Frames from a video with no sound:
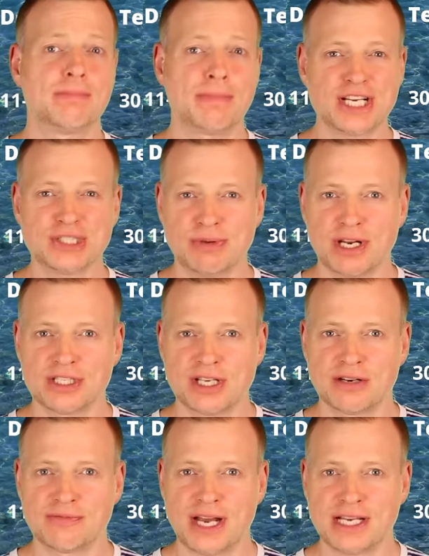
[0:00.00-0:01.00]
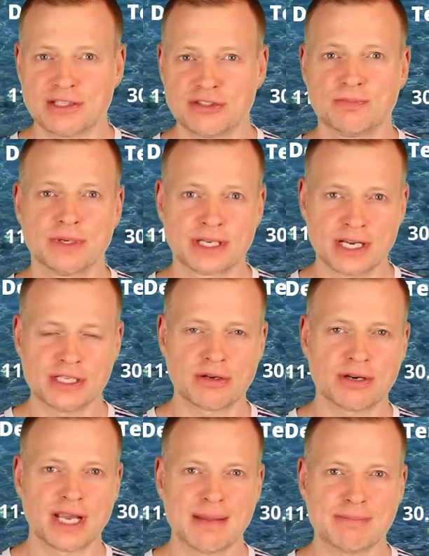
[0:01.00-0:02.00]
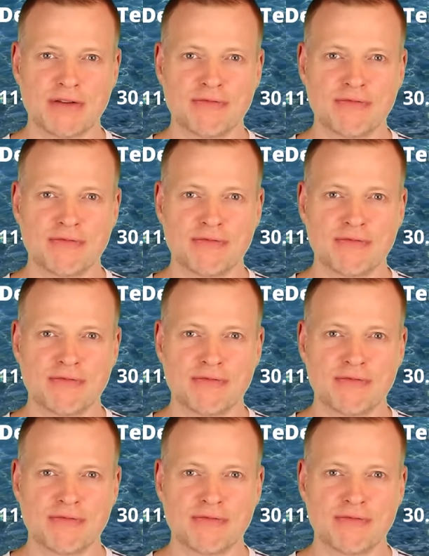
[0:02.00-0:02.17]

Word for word: my strategy advice is to begin your game by